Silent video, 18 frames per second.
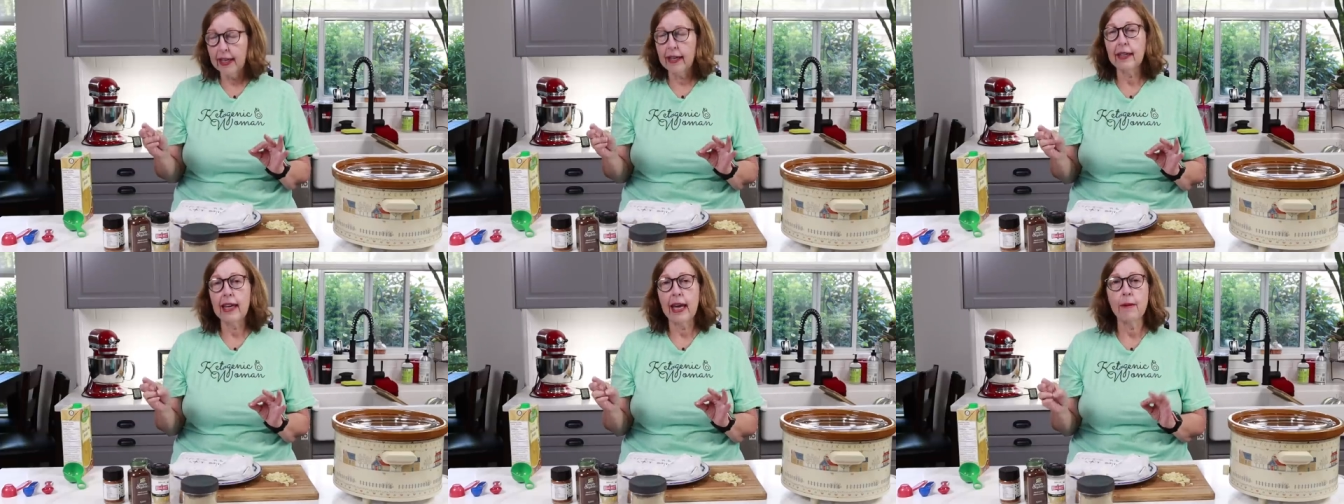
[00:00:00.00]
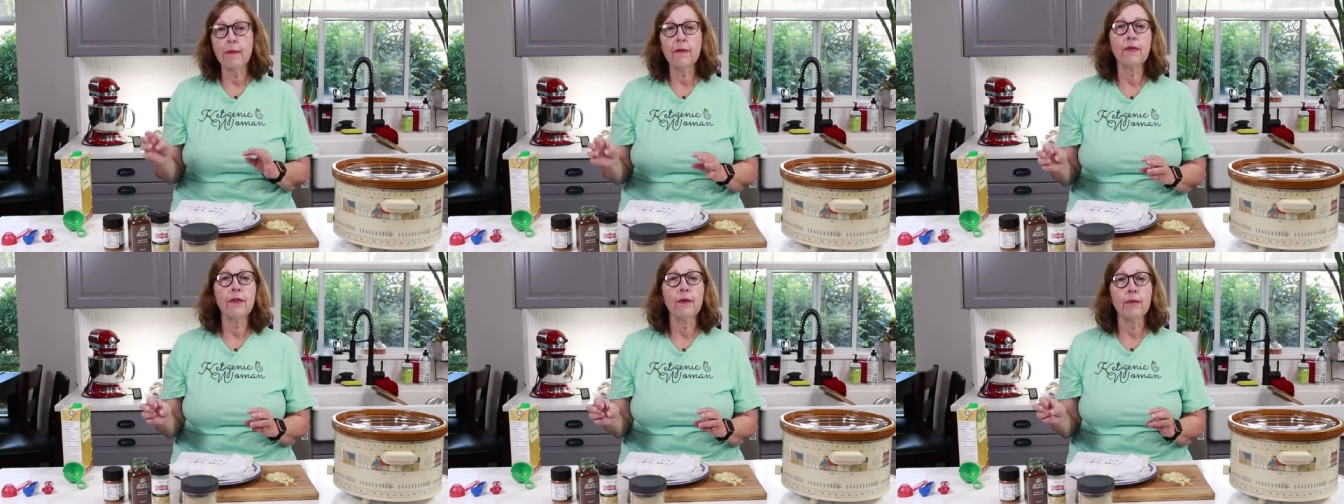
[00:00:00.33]
It
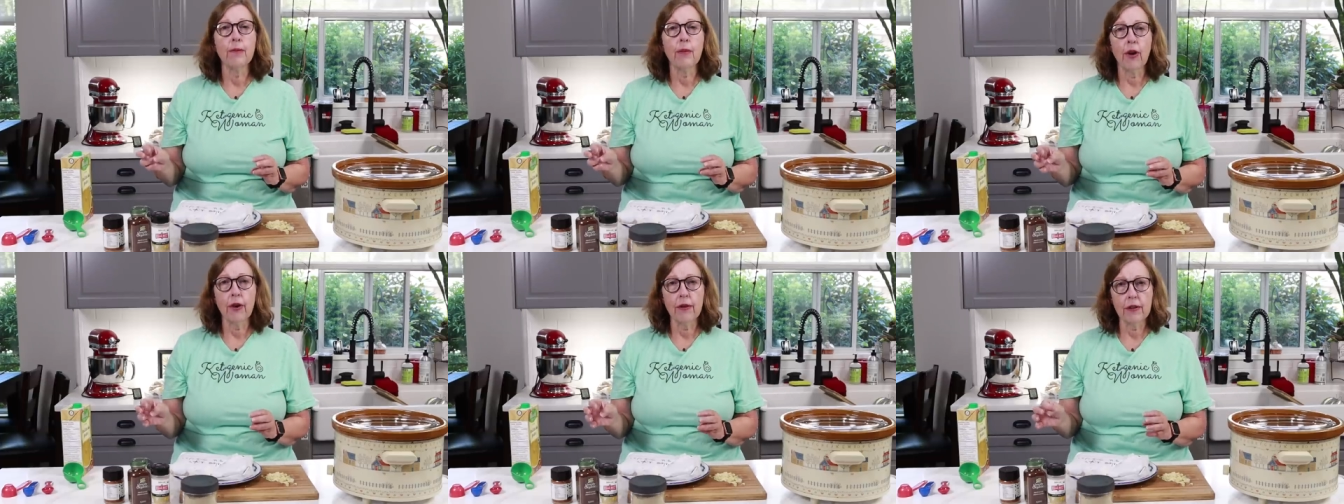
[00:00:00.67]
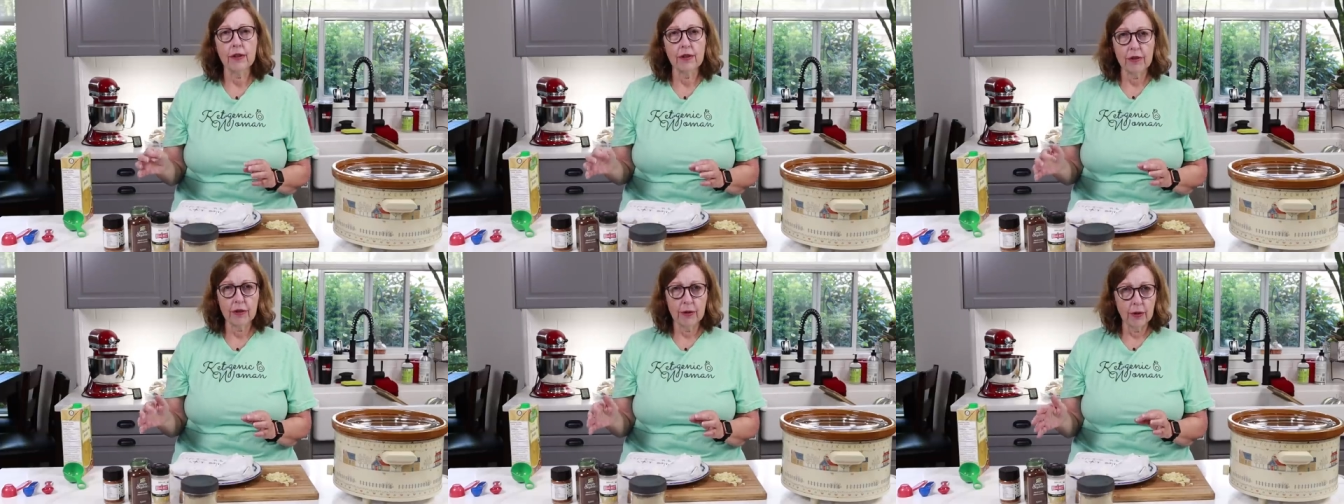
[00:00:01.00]
came from
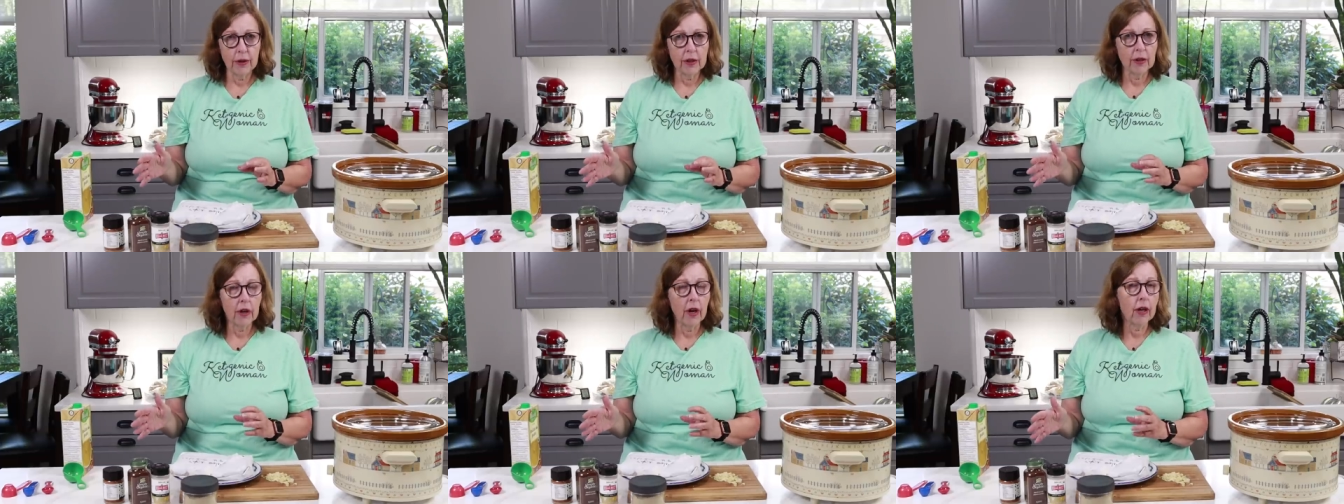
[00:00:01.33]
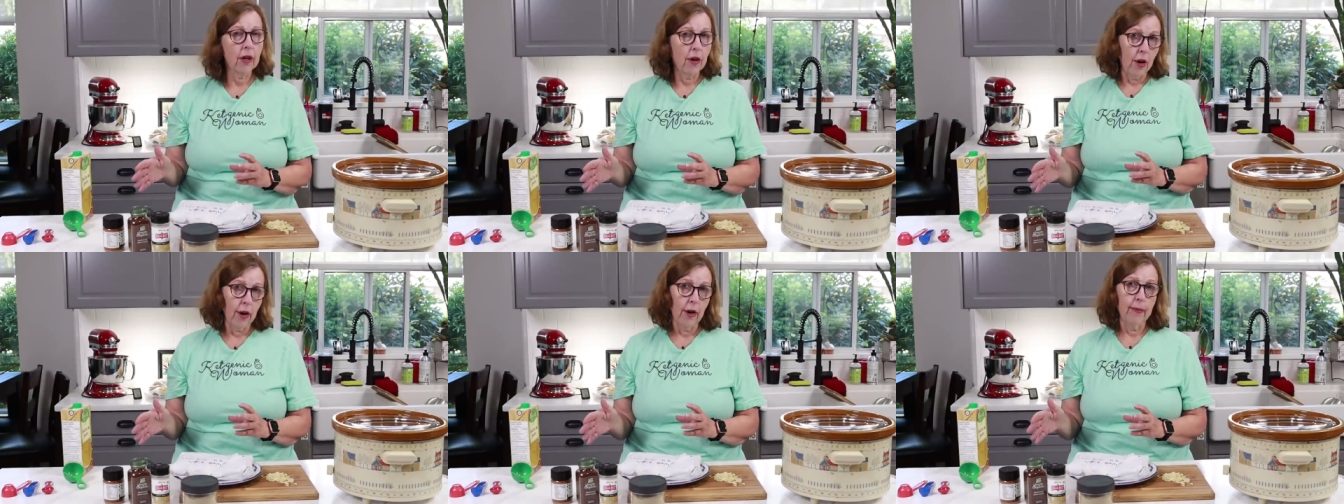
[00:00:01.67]

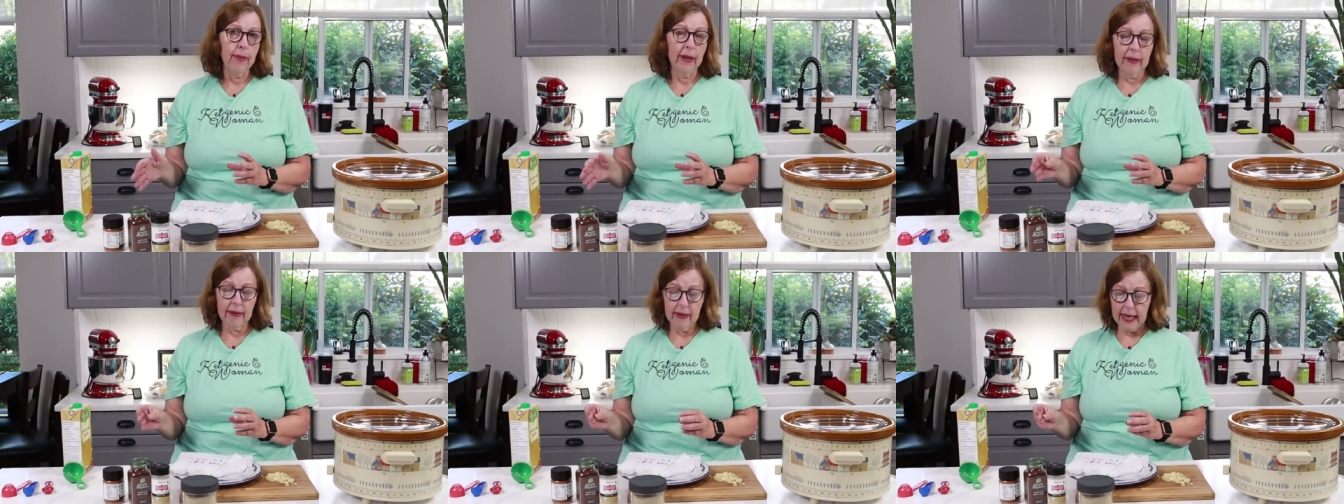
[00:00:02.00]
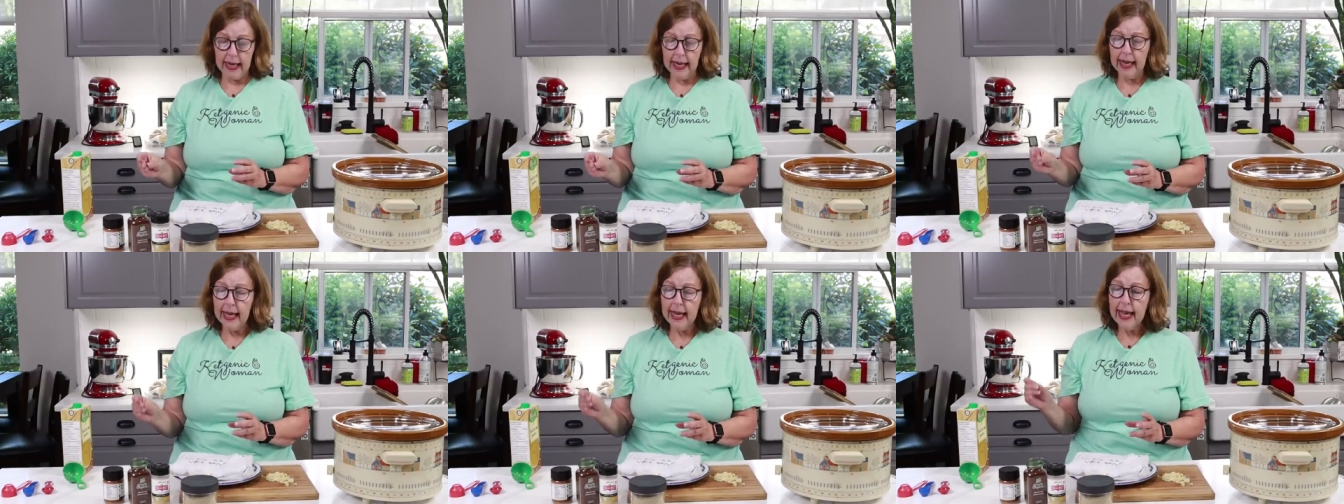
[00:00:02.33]
marthastewart.com, I
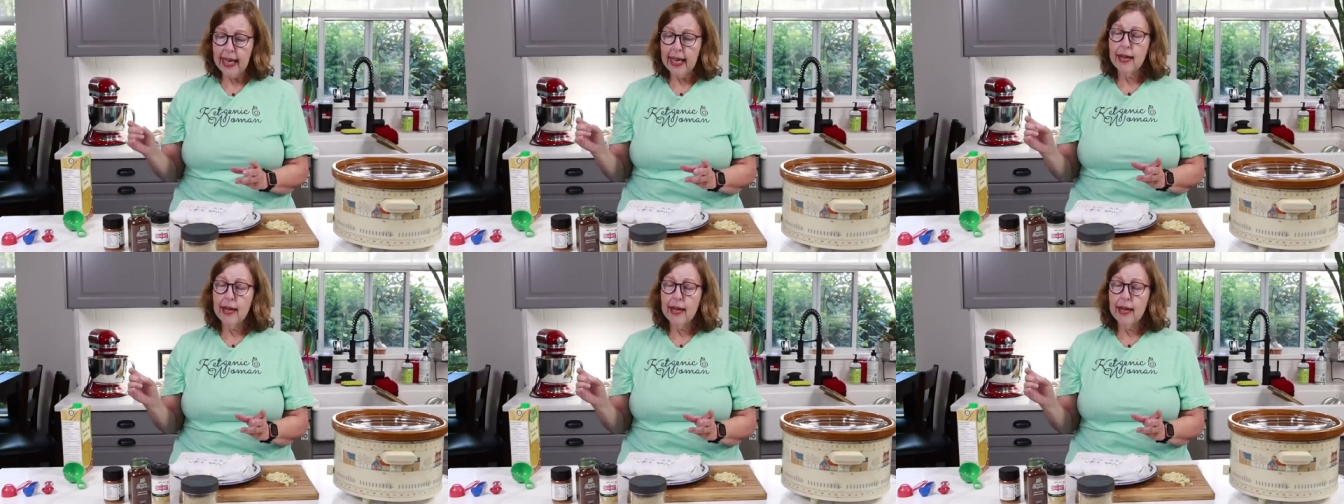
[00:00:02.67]
think,